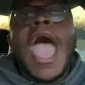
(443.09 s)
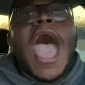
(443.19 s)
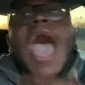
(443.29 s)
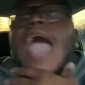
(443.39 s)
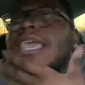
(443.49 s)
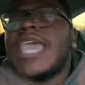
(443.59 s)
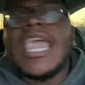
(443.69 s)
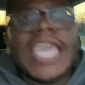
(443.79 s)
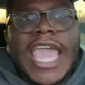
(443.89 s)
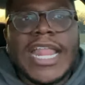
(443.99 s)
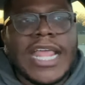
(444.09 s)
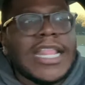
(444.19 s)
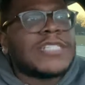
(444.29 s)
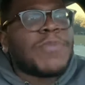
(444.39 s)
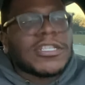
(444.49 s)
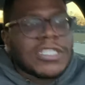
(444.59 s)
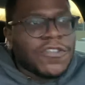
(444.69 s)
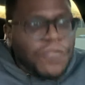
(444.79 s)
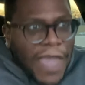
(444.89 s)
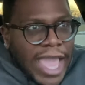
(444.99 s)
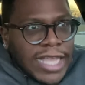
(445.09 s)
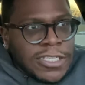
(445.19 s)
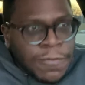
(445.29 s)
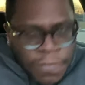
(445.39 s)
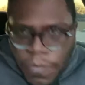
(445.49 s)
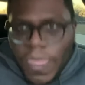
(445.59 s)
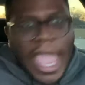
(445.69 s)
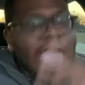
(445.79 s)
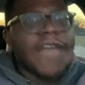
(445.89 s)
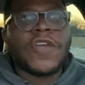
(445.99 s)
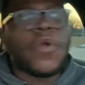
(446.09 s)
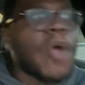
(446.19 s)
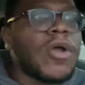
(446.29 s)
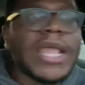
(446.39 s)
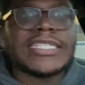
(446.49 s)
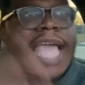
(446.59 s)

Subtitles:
I kikied in this person's face. If Corona is